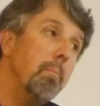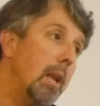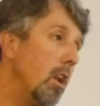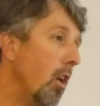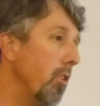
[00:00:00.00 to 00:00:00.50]

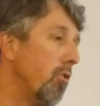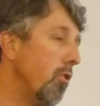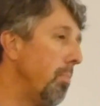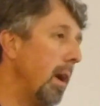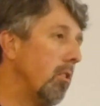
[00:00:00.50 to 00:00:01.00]
Meaning no
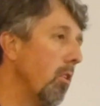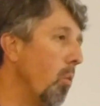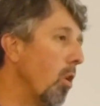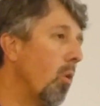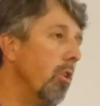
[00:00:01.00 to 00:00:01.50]
disrespect to the
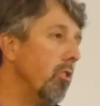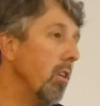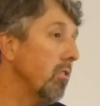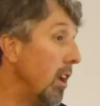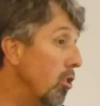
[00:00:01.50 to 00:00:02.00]
world court judges.